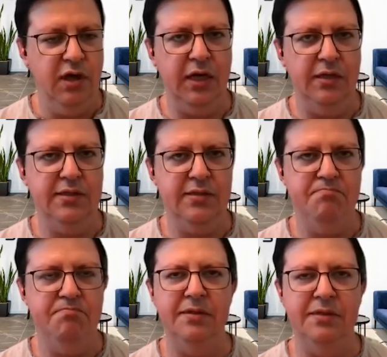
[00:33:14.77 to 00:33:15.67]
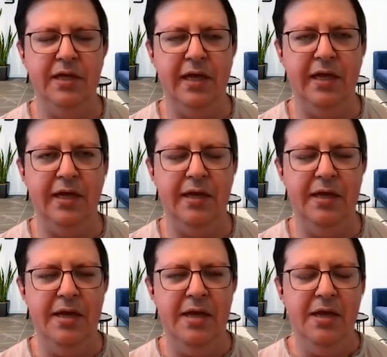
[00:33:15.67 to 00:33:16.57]
Uh, it's
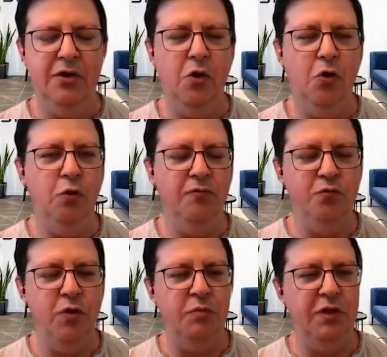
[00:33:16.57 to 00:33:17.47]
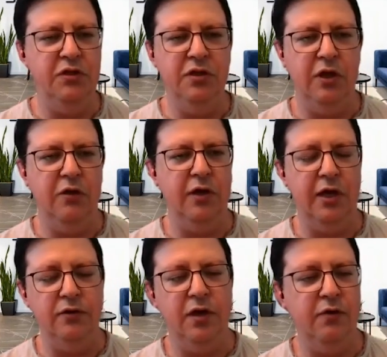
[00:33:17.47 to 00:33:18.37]
the goal of $1 million
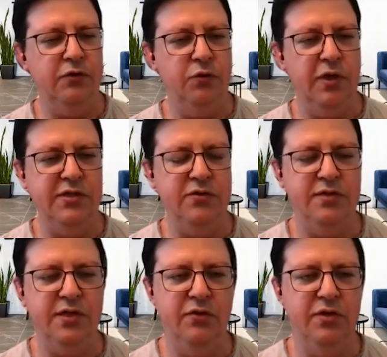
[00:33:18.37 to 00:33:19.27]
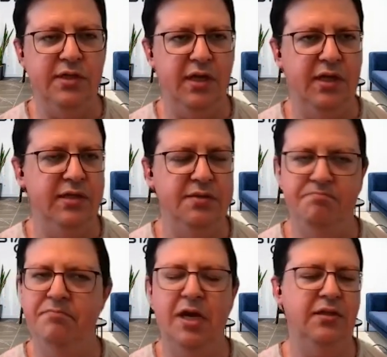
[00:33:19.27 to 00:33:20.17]
ARR to raise your Series A is
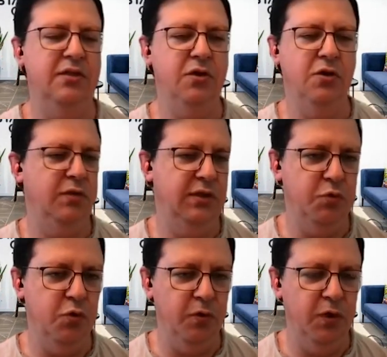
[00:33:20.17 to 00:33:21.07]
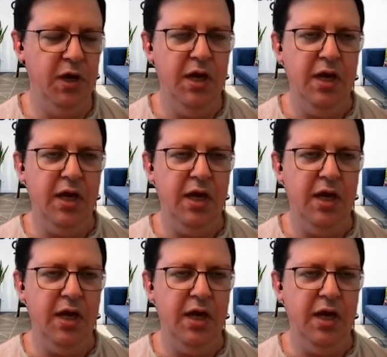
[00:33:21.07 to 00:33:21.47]
not that goal anymore.